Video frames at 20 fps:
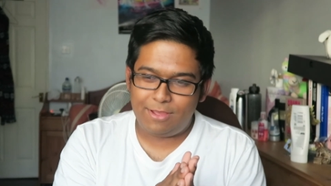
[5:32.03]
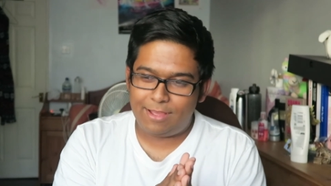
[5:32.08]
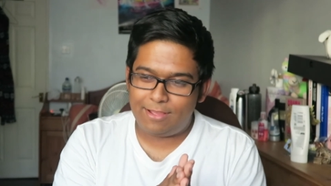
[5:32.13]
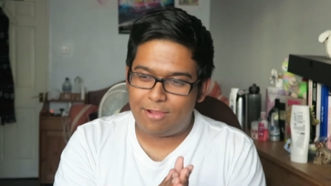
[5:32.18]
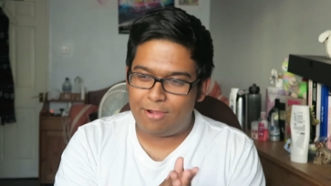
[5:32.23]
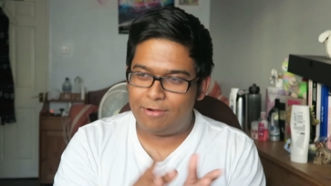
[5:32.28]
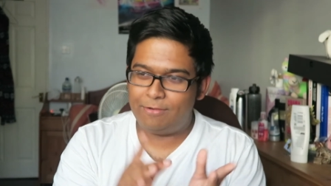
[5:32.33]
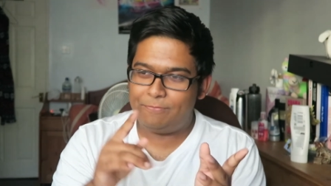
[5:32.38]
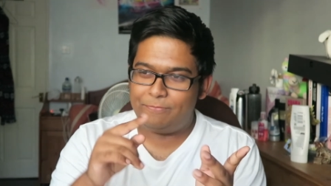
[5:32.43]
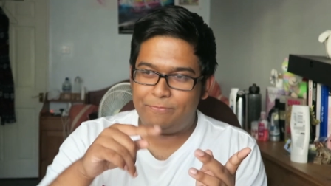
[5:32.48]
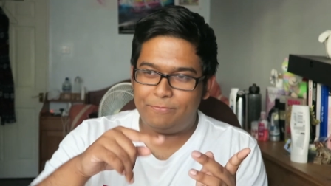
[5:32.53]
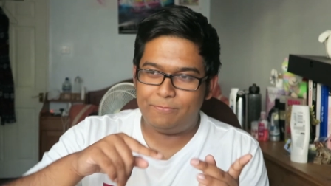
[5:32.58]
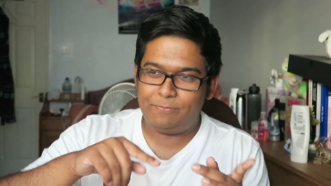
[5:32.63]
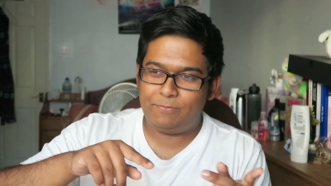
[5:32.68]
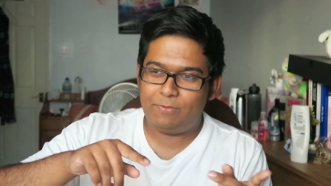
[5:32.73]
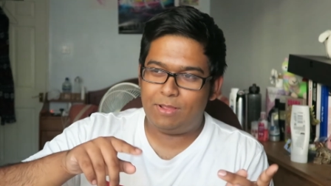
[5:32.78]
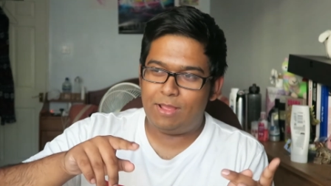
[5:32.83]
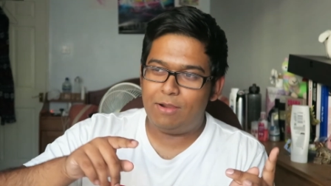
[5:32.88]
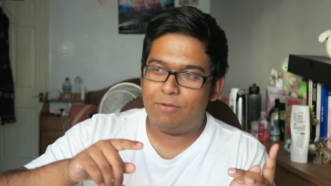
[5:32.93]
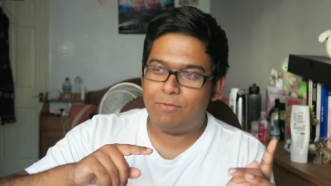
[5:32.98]
I can't
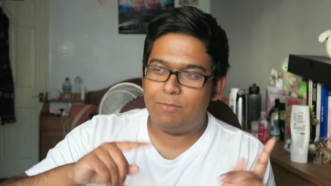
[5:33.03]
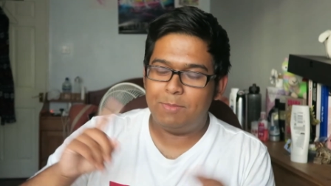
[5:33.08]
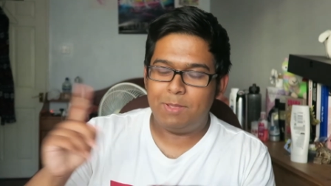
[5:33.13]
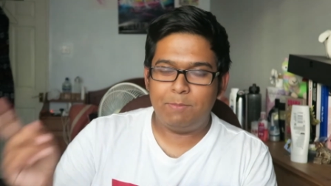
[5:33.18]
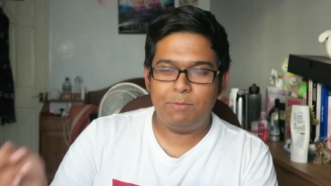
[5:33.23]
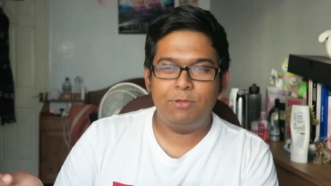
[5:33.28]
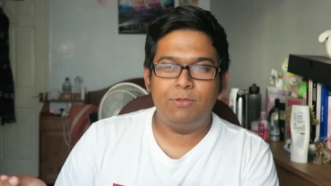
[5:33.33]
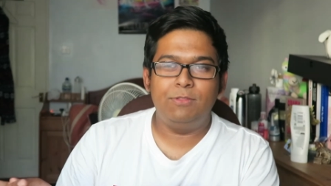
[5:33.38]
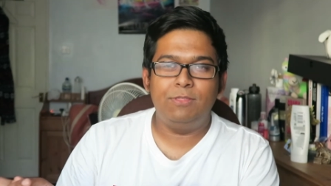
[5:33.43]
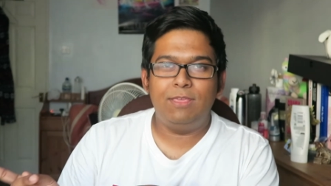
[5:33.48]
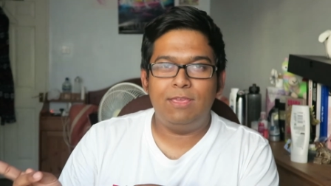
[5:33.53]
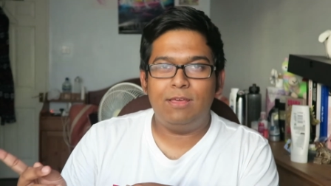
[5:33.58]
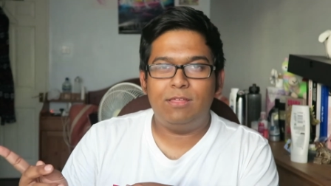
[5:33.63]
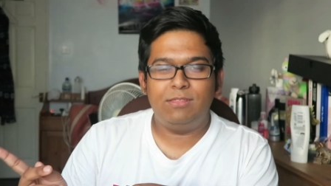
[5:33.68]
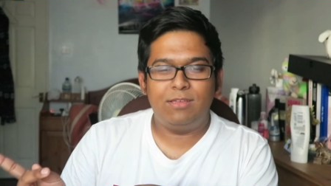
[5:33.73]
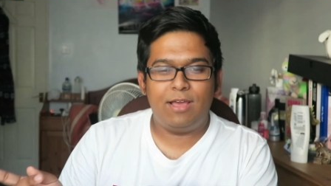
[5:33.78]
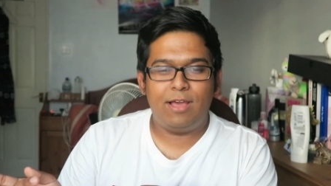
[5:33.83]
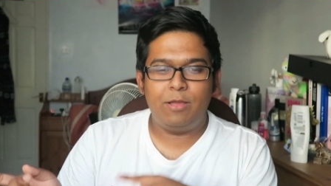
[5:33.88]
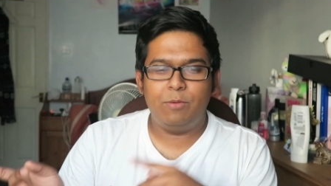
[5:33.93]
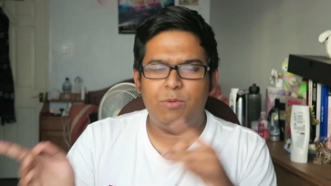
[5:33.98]
remember who the
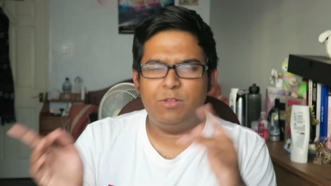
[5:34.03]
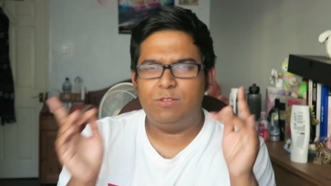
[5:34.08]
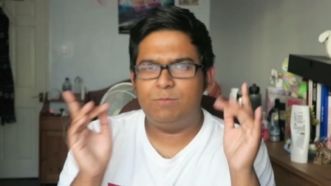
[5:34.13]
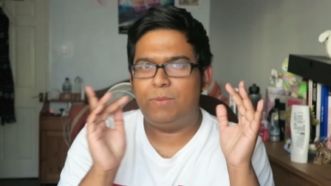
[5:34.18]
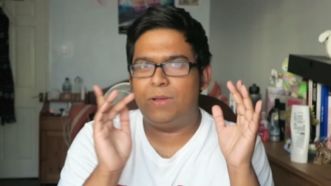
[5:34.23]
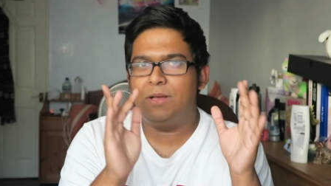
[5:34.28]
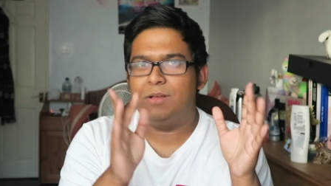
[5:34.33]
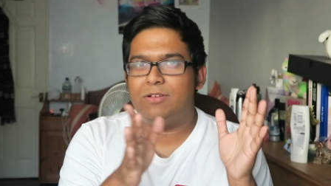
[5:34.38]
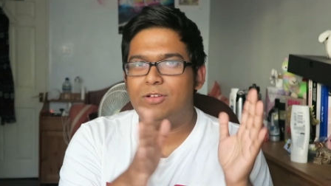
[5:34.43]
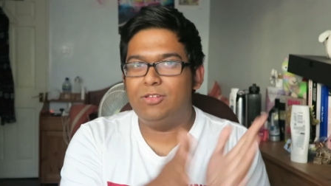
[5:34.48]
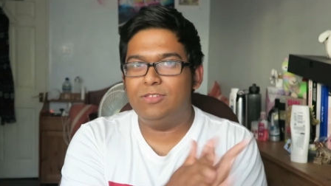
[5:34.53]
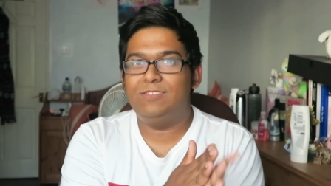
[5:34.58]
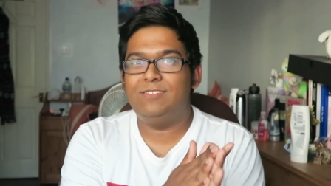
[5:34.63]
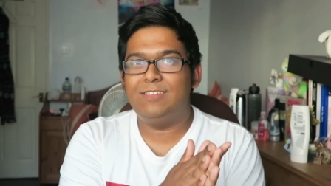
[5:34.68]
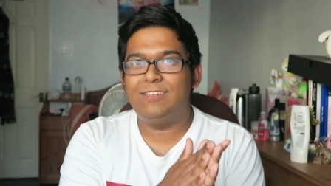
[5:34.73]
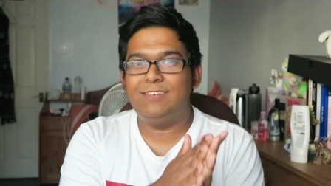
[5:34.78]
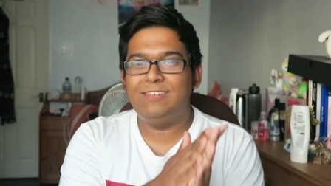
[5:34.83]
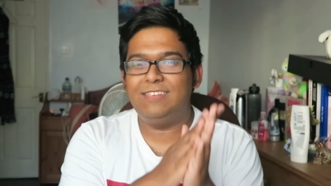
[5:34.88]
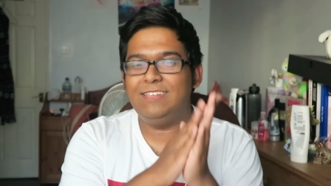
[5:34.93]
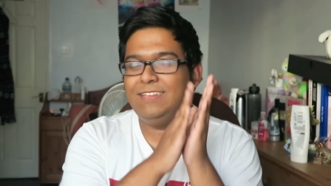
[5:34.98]
other guy was, but
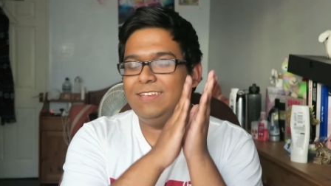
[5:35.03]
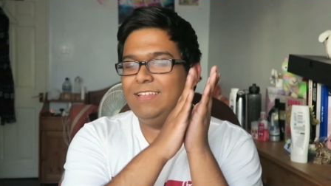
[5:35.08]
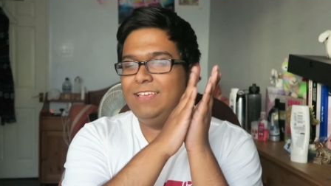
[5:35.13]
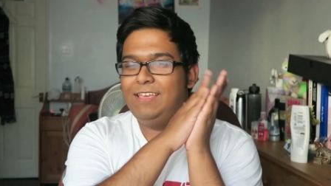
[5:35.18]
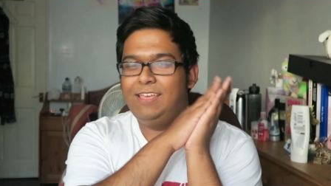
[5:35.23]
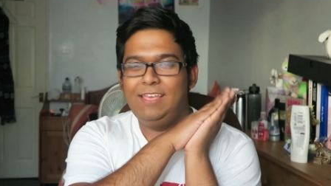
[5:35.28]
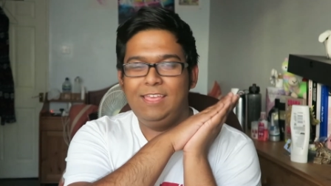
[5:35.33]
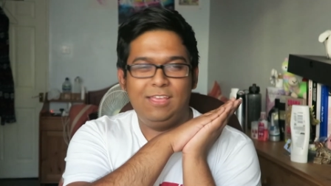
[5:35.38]
Constantine,